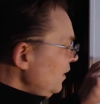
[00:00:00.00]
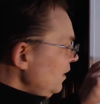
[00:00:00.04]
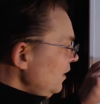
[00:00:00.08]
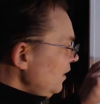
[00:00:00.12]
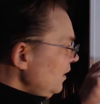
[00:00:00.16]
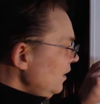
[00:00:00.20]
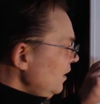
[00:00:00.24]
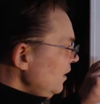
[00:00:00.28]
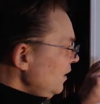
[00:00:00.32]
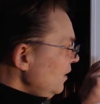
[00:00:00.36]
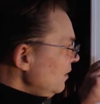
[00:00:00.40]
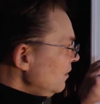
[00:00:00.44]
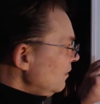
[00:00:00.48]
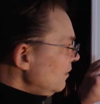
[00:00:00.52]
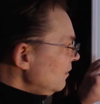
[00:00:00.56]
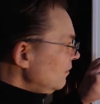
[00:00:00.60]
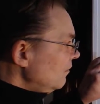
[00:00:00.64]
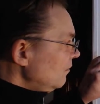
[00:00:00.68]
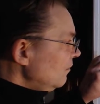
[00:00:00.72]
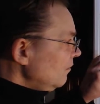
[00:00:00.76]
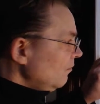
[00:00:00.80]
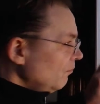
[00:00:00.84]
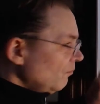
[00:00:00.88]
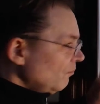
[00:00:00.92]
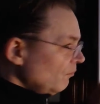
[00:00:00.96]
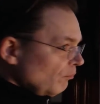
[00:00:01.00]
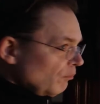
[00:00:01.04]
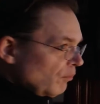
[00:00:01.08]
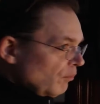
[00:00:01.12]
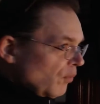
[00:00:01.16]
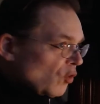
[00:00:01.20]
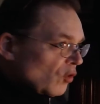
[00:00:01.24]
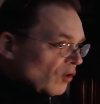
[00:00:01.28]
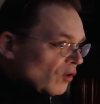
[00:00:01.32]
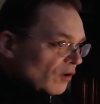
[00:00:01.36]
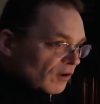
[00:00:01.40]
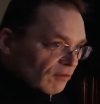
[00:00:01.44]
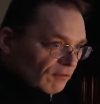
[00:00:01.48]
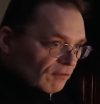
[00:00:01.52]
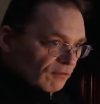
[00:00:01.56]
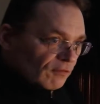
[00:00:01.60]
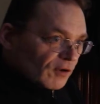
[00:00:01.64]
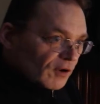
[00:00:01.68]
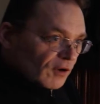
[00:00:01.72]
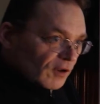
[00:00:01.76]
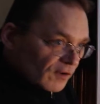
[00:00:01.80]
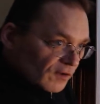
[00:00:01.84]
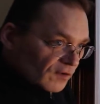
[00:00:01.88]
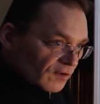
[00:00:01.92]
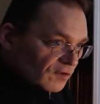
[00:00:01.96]
the Board
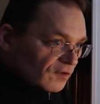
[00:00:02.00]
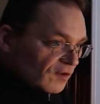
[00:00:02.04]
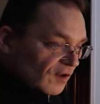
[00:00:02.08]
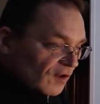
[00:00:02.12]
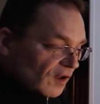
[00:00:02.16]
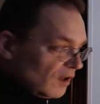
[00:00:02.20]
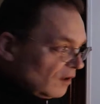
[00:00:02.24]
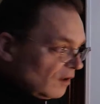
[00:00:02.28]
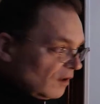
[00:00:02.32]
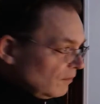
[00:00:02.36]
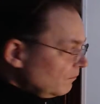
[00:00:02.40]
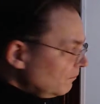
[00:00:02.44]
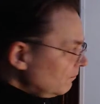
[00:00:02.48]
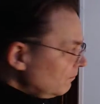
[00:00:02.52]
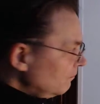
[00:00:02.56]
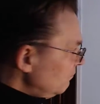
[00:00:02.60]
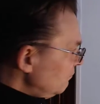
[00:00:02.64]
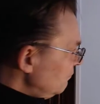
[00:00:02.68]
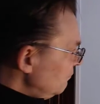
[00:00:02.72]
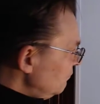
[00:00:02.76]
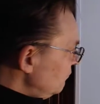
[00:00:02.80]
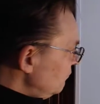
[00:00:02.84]
of Real Estate